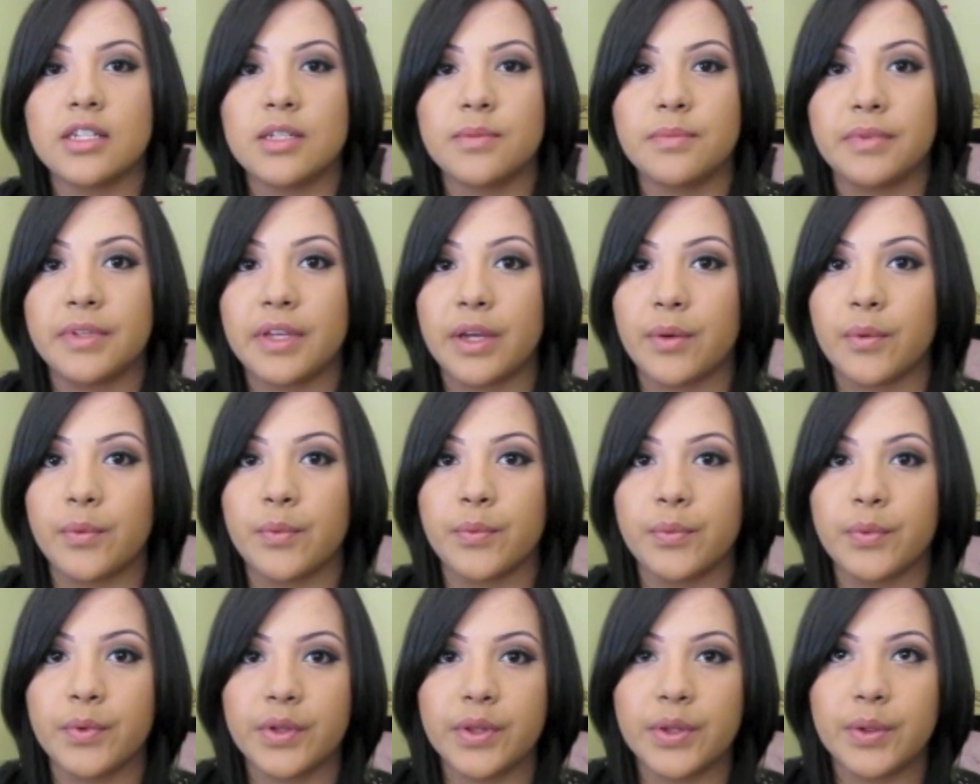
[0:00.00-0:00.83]
to get
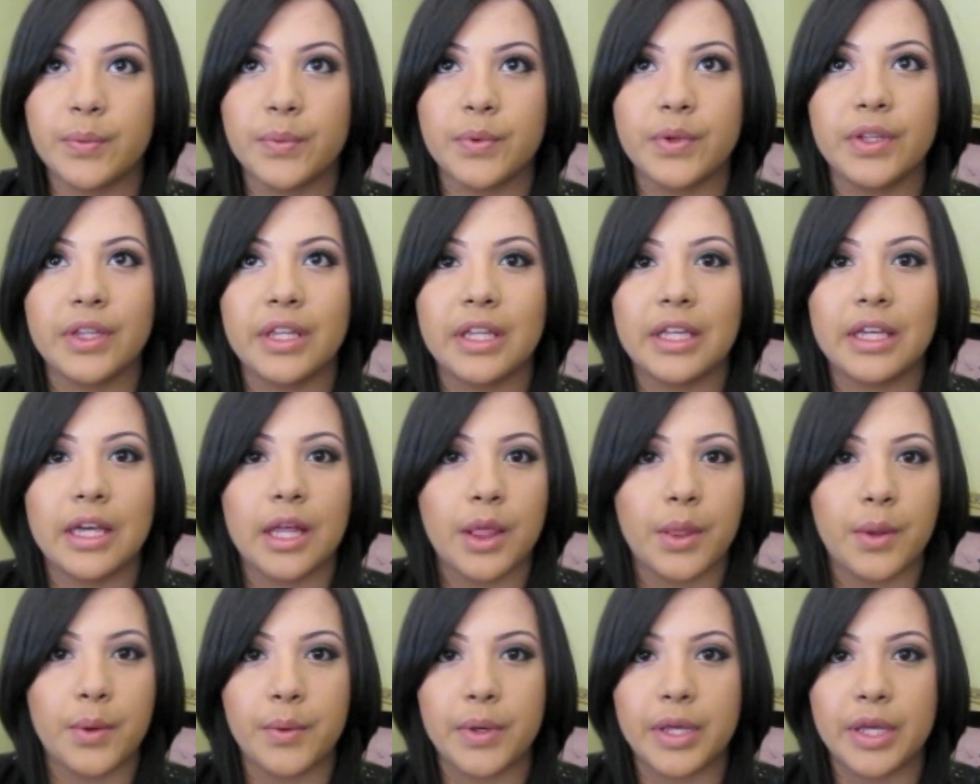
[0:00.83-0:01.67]
really, really
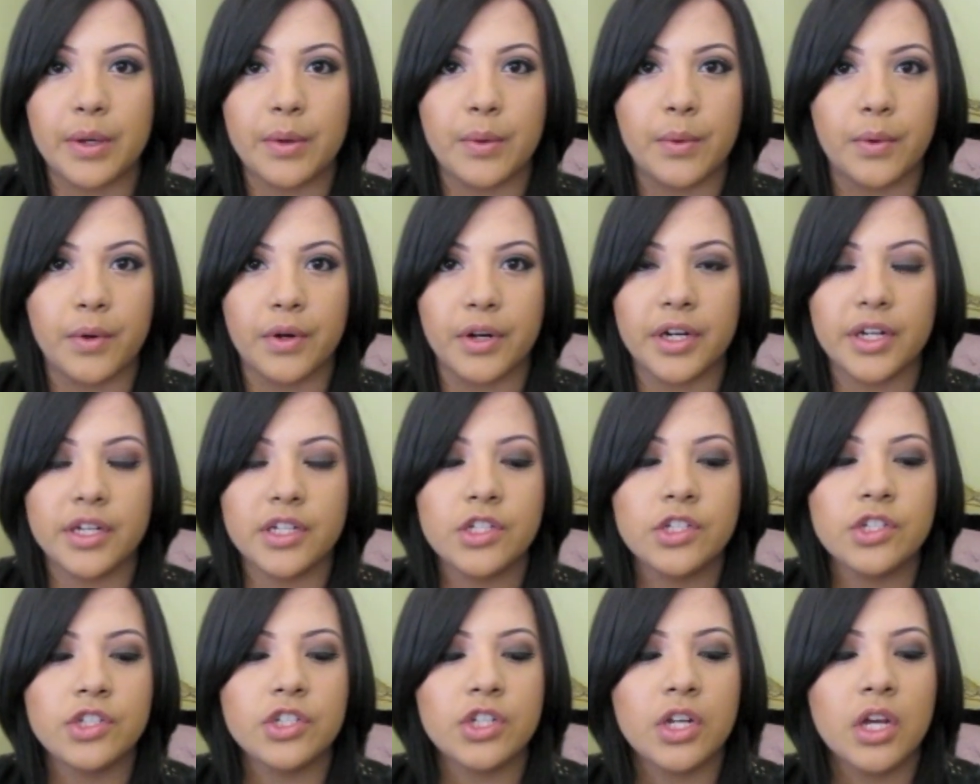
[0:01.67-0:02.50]
yellowy
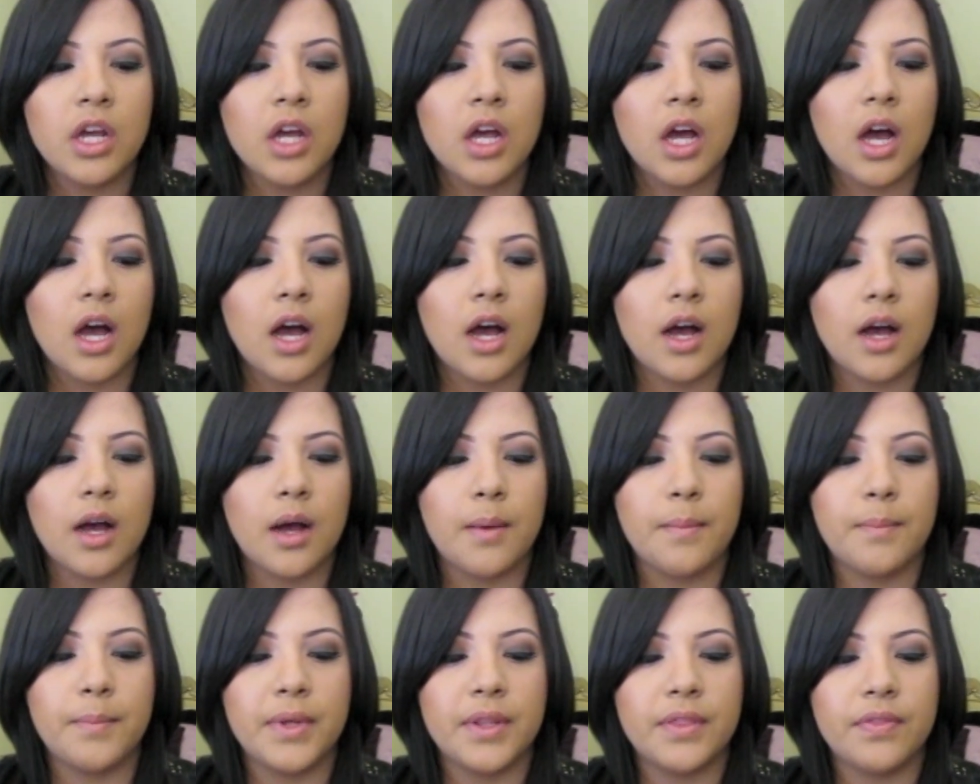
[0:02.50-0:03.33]
orange.
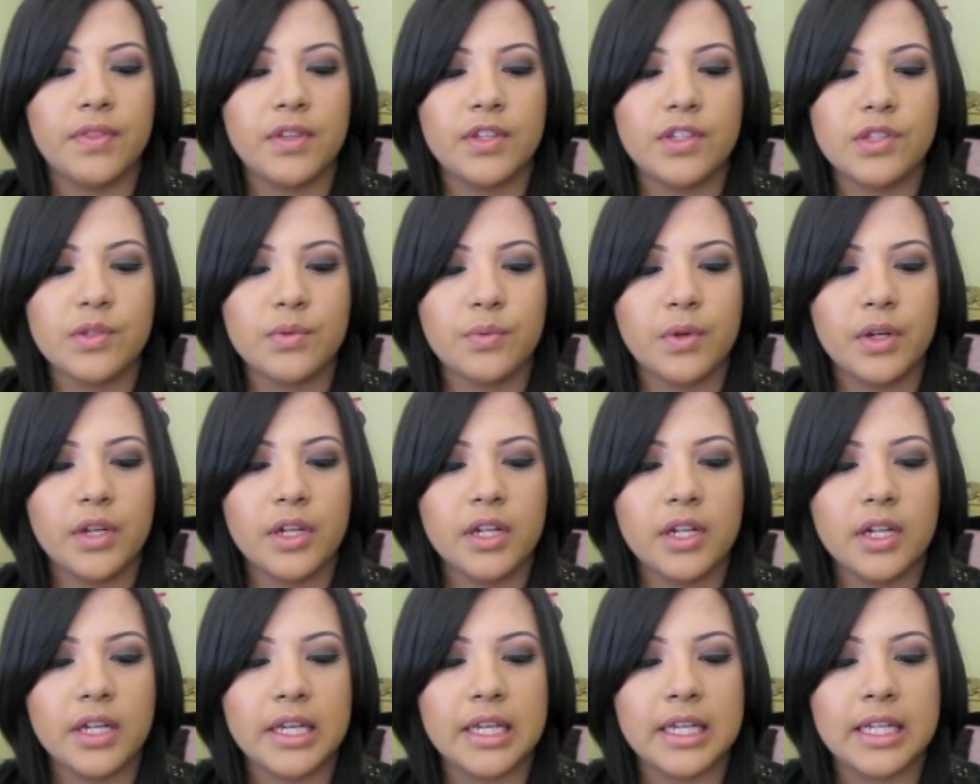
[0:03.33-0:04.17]
But this
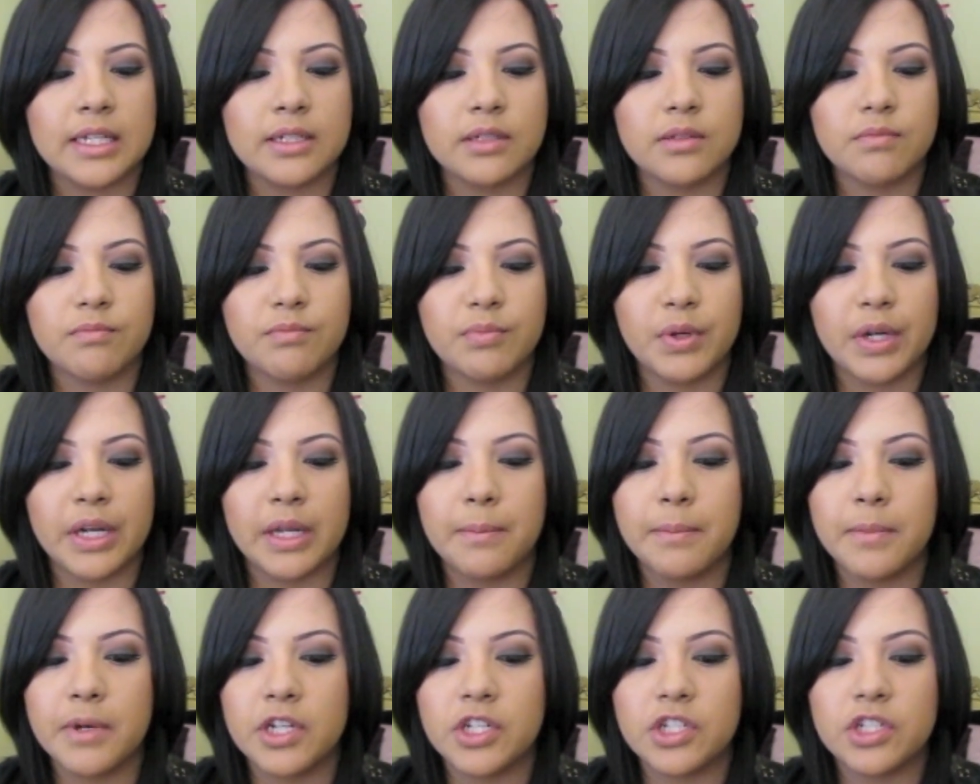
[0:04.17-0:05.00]
one, it pretty
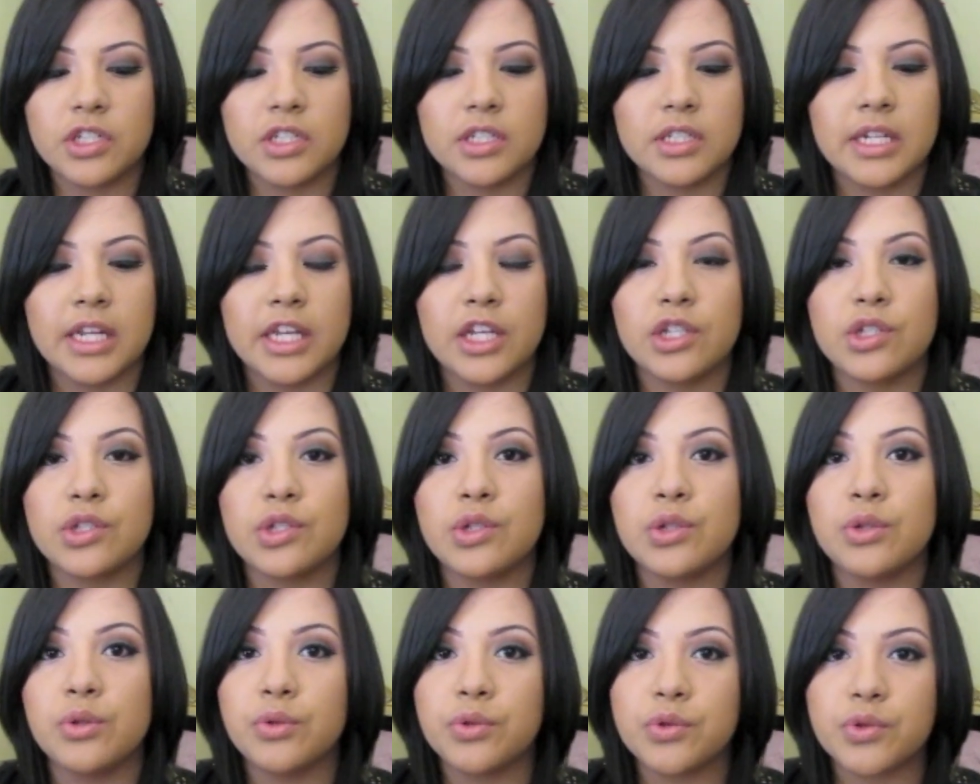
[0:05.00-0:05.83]
much stays
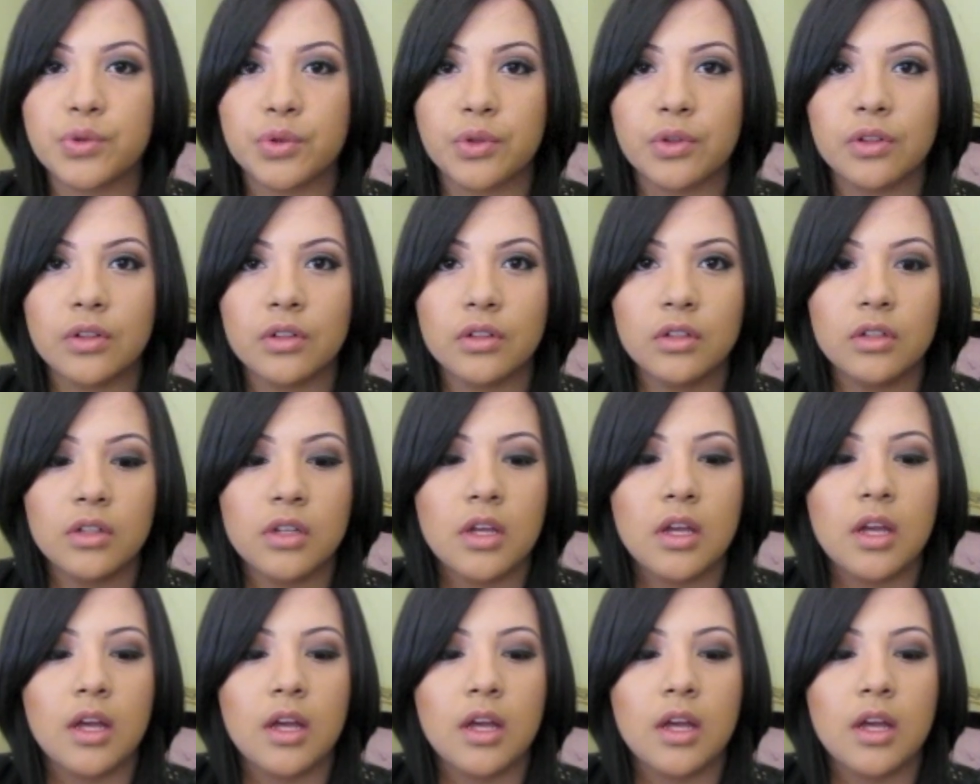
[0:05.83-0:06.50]
neutral.